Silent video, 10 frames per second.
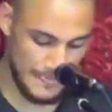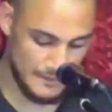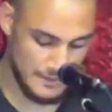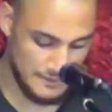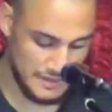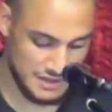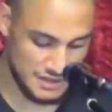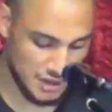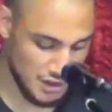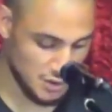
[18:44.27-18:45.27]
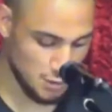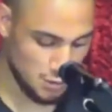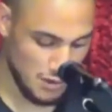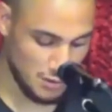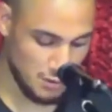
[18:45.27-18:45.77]
because God
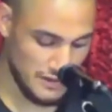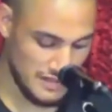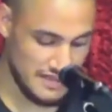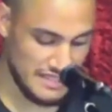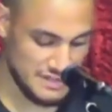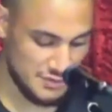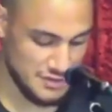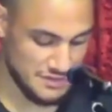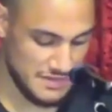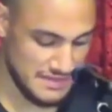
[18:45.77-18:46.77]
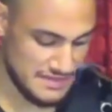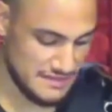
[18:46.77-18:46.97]
dwelt within Israel's midst.